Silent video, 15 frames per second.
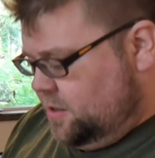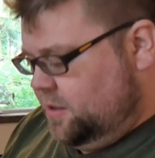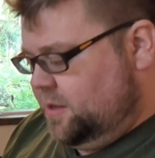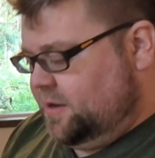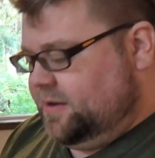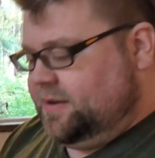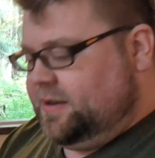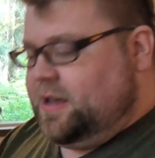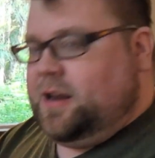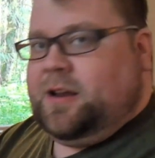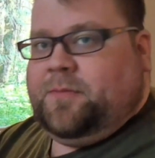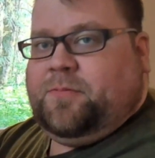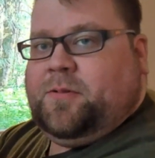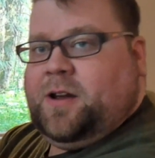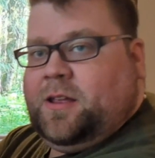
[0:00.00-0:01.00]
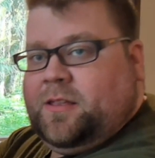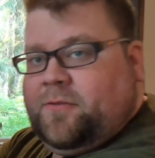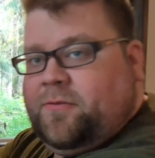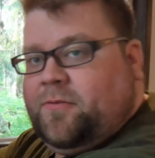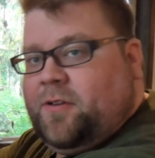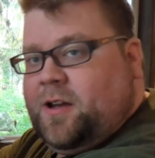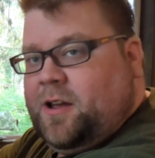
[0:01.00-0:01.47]
the setup right in the
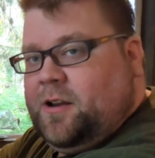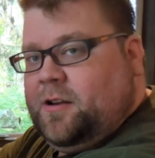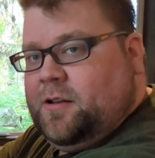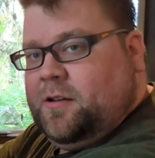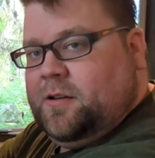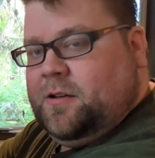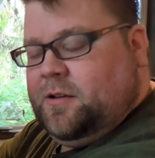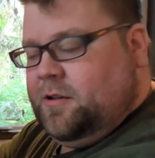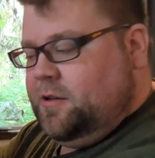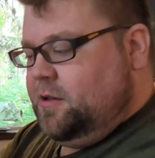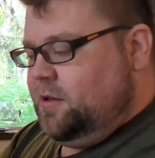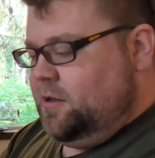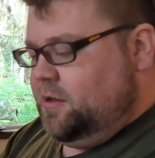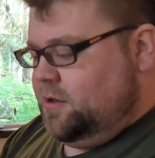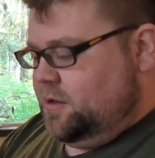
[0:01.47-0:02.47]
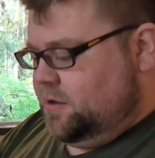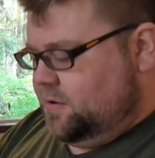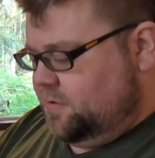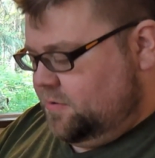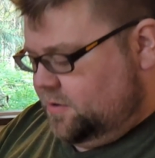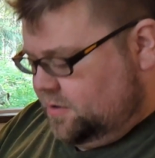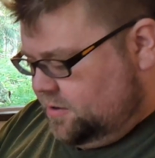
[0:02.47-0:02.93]
front
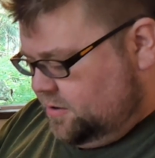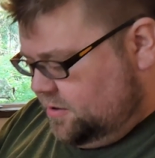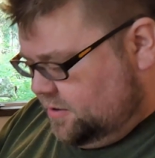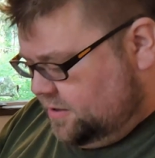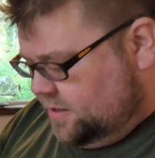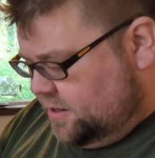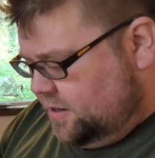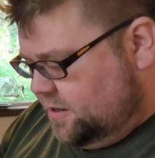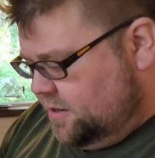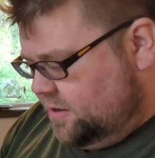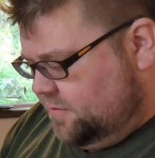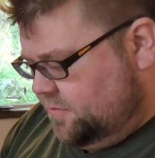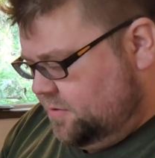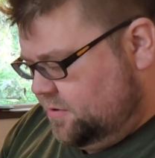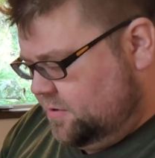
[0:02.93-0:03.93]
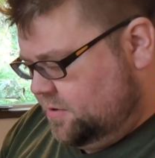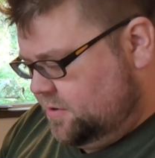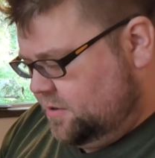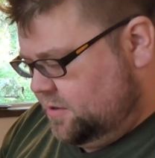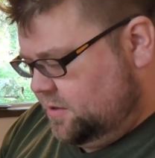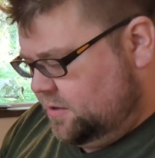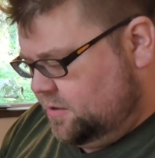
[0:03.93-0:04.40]
what to do to set it up,
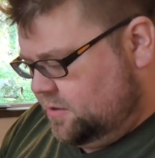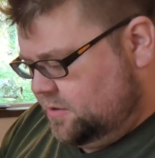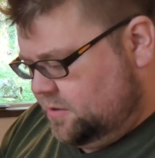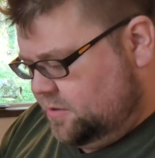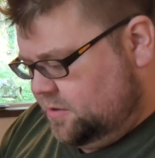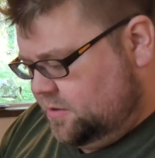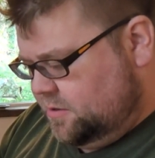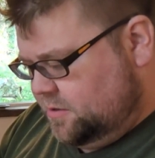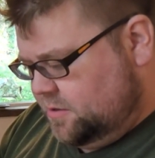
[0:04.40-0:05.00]
and